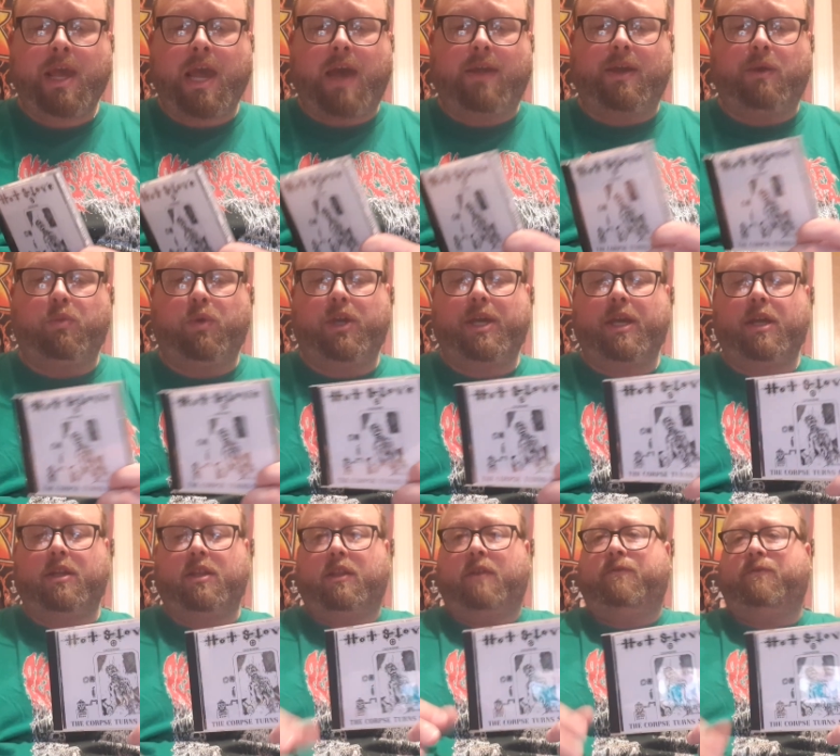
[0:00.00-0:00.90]
And then we
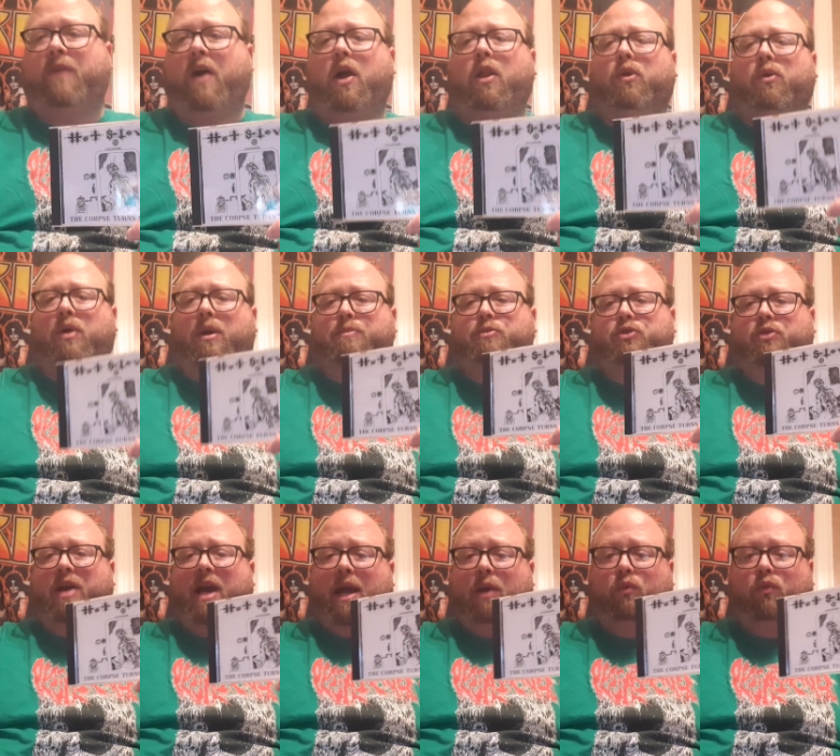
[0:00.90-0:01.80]
get into the follow up
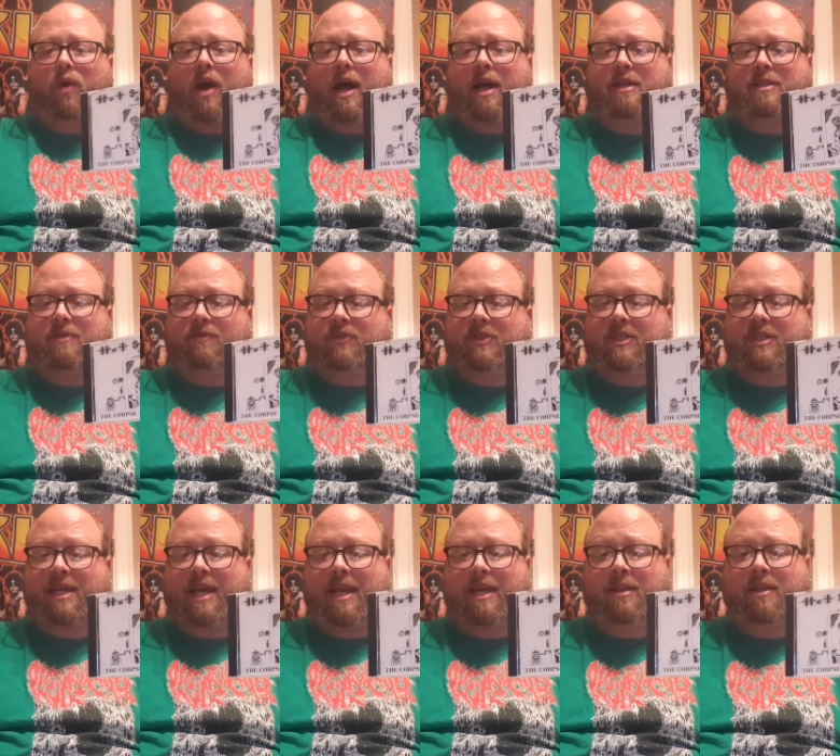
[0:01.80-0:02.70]
track, Rise of
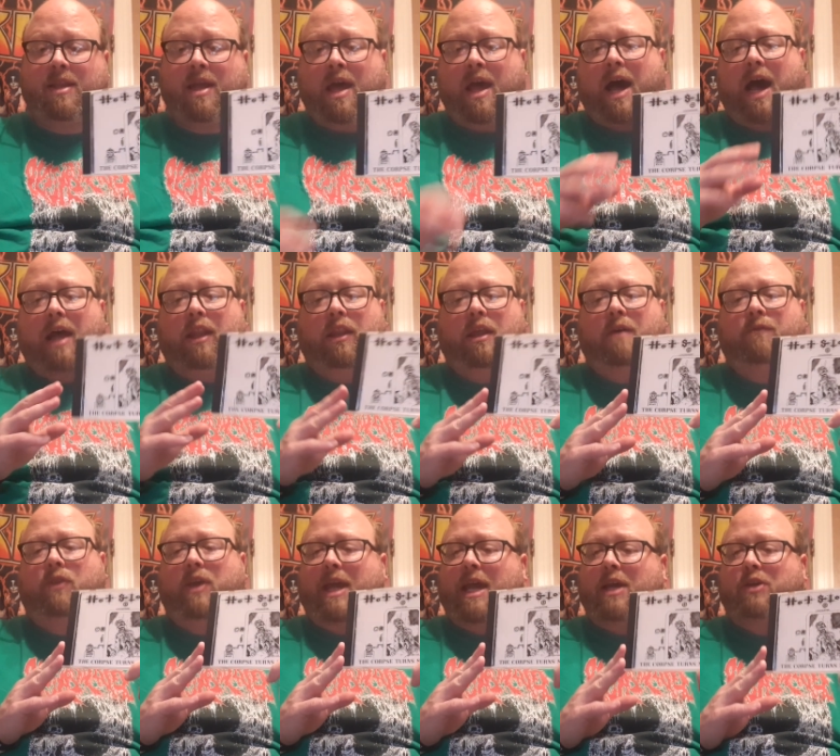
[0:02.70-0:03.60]
Satan. I
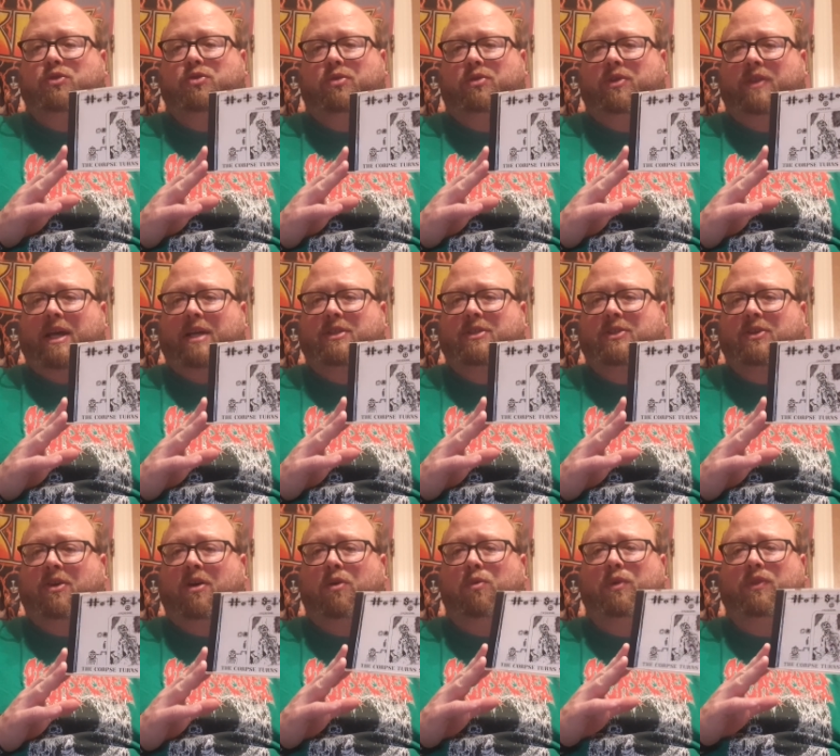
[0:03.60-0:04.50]
love the intro to that
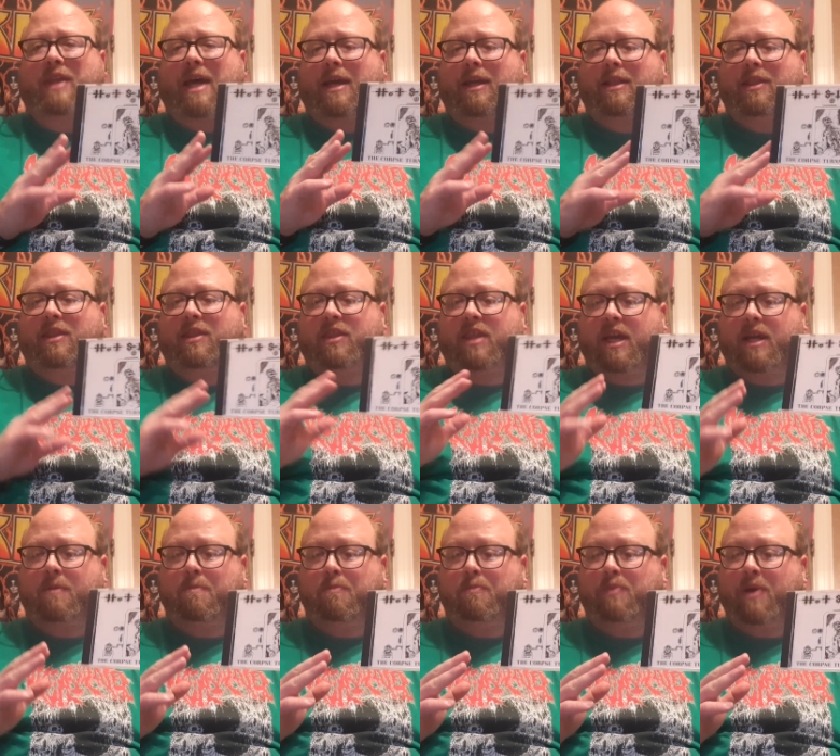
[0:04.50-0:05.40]
song with that
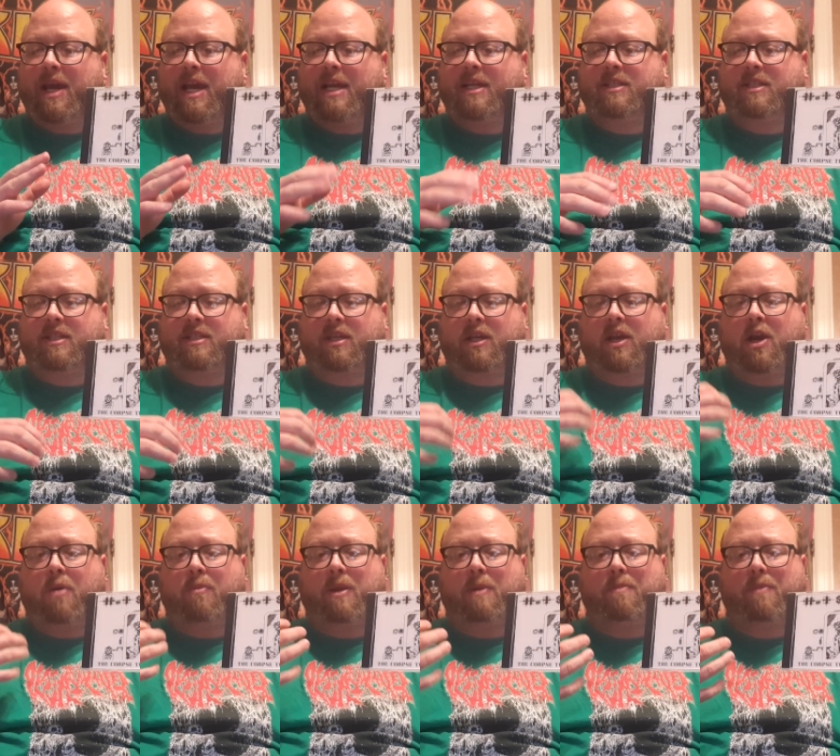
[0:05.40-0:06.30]
thick bass It's
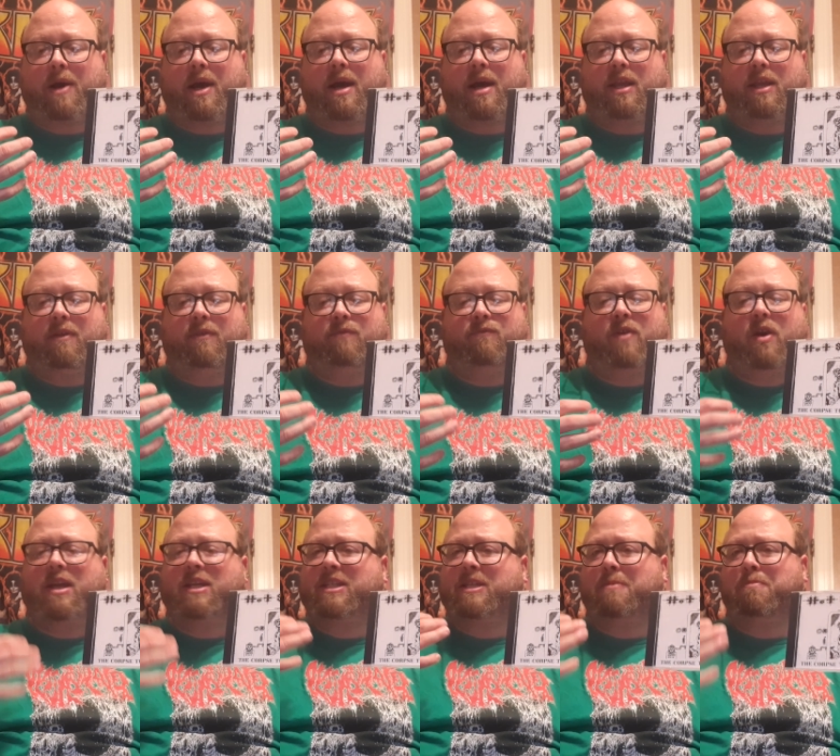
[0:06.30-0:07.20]
accompanied by a
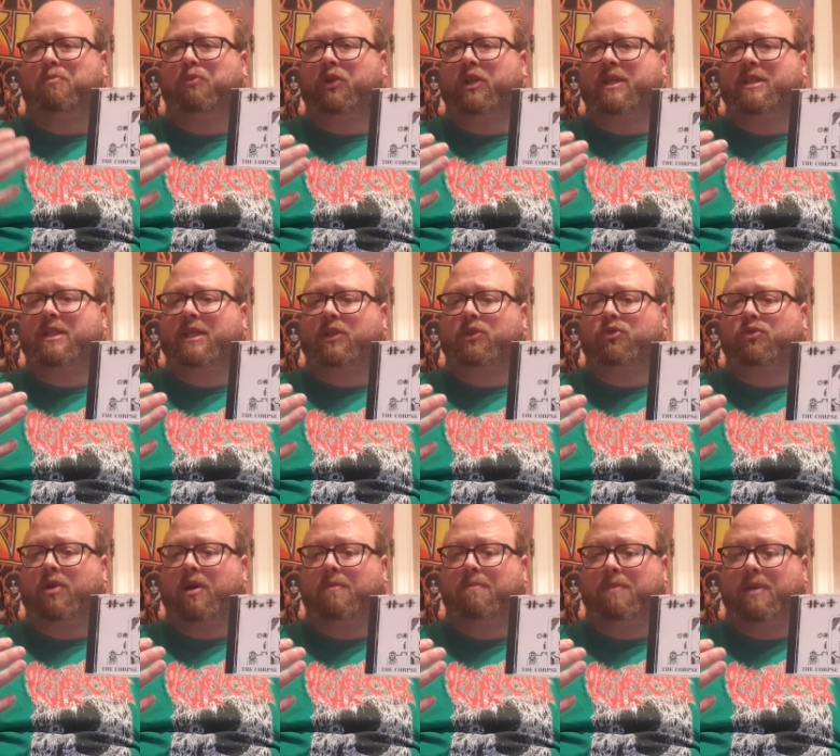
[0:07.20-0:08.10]
very simplistic
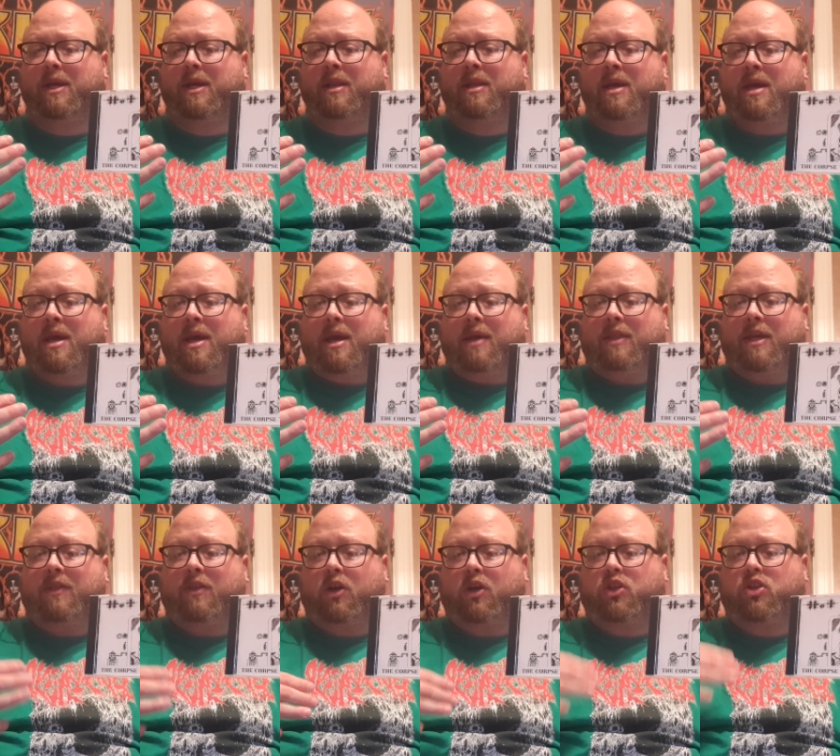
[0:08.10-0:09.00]
drum beat.
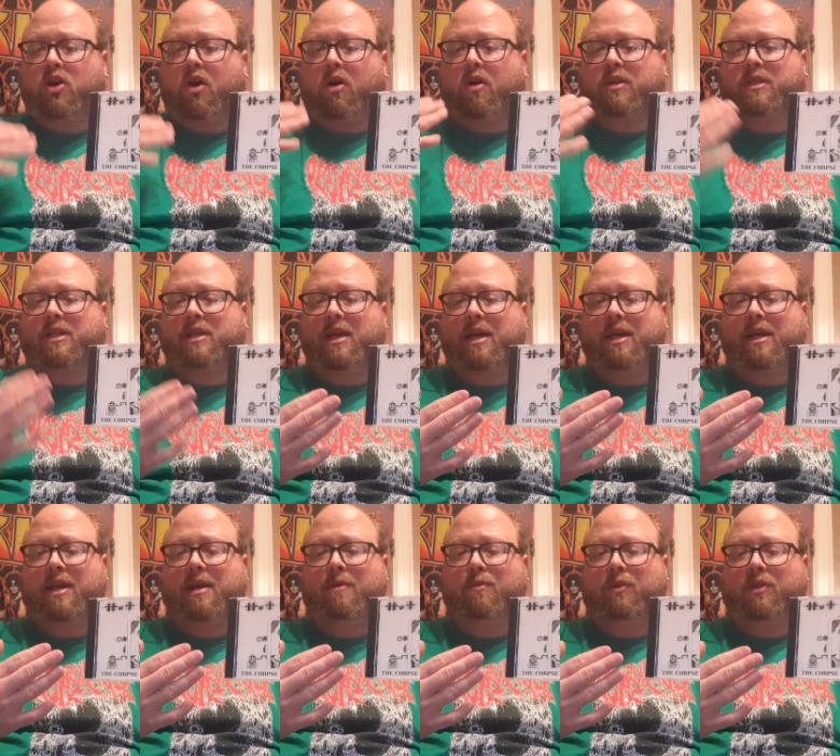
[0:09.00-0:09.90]
Then the guitars
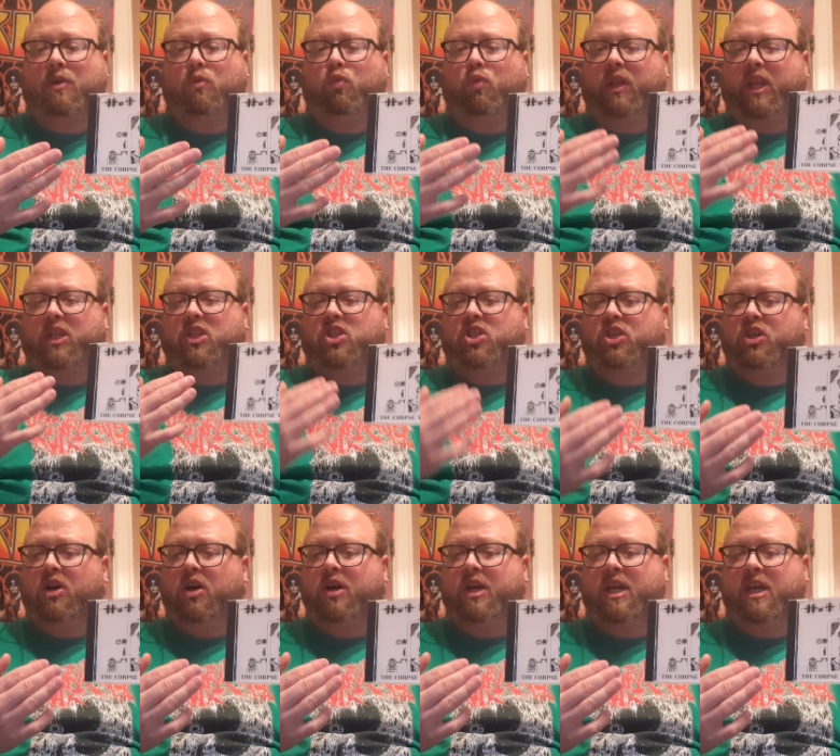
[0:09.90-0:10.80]
kick in with a really
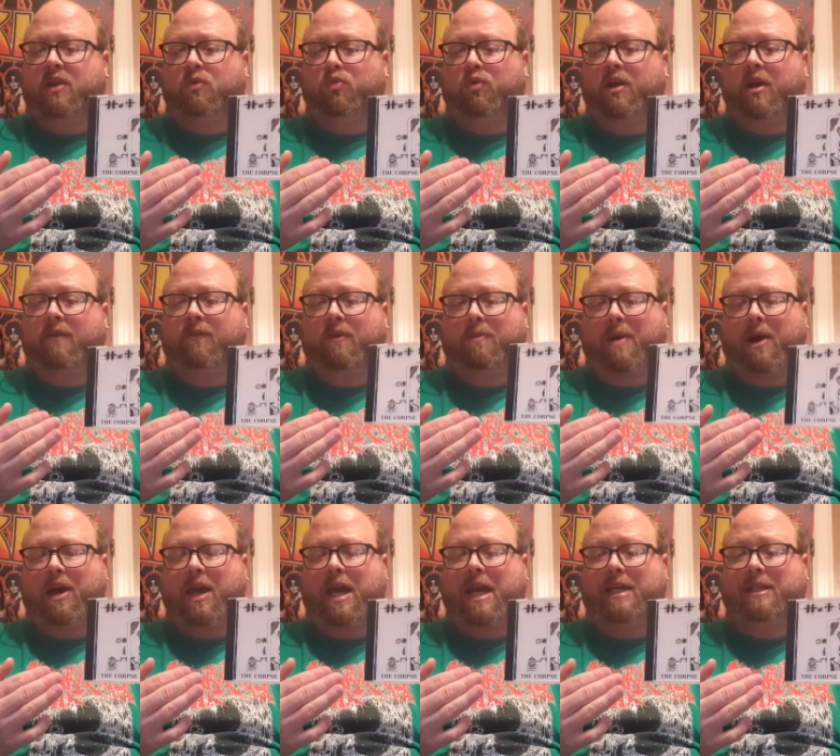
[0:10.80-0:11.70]
chunky riff
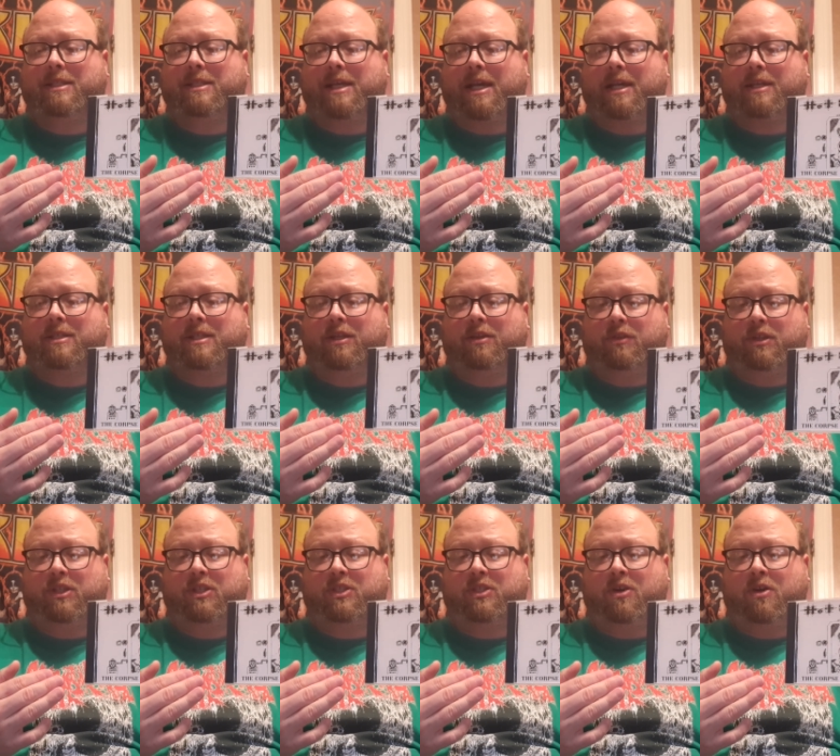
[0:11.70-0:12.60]
about eight seconds into
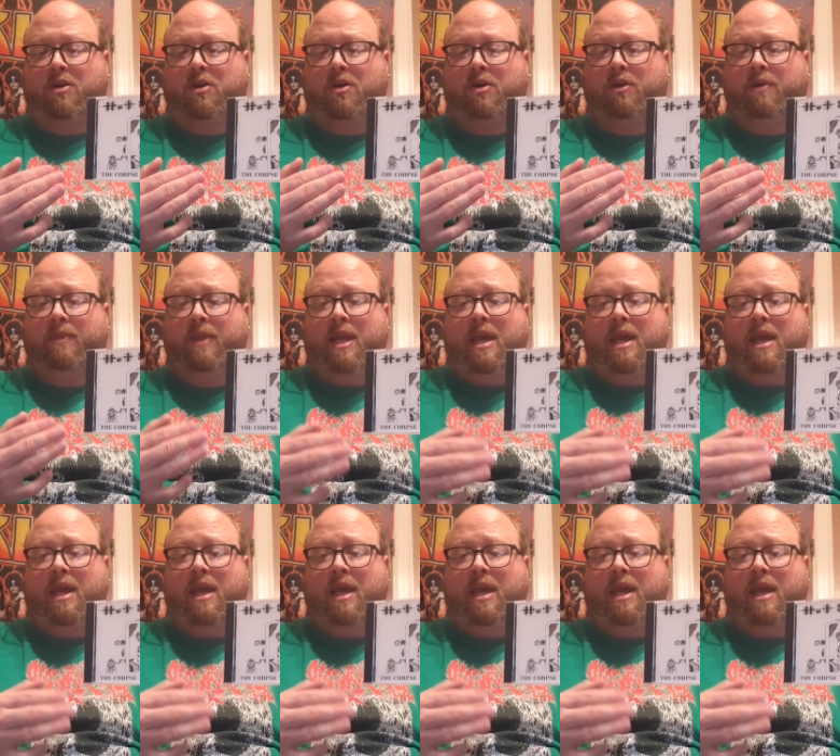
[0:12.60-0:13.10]
the song.